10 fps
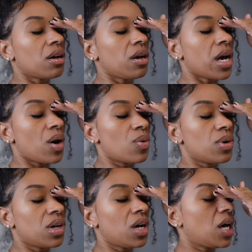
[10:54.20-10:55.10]
no,
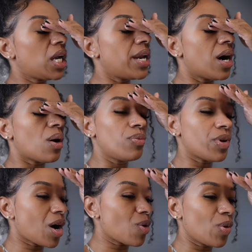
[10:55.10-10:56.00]
no,
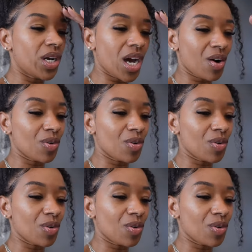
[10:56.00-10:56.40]
no, no.